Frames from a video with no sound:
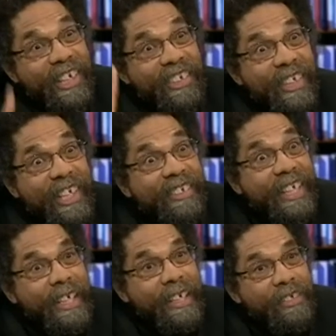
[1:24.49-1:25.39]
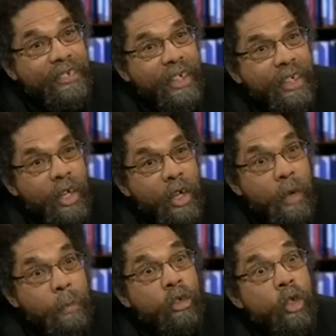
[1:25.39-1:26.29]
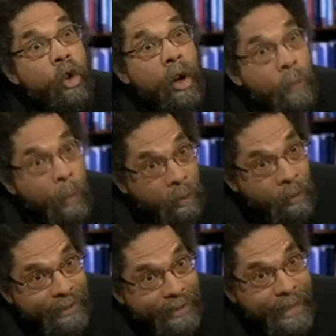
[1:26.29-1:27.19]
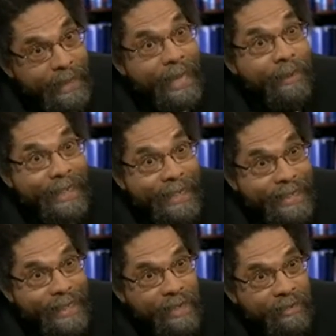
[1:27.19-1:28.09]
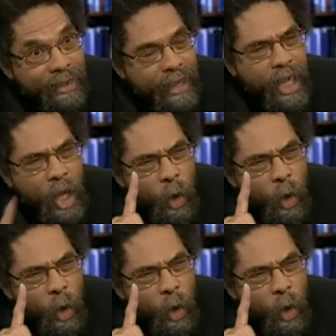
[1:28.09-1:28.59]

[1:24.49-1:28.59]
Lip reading: She's innocent, but you are pressing that intensely.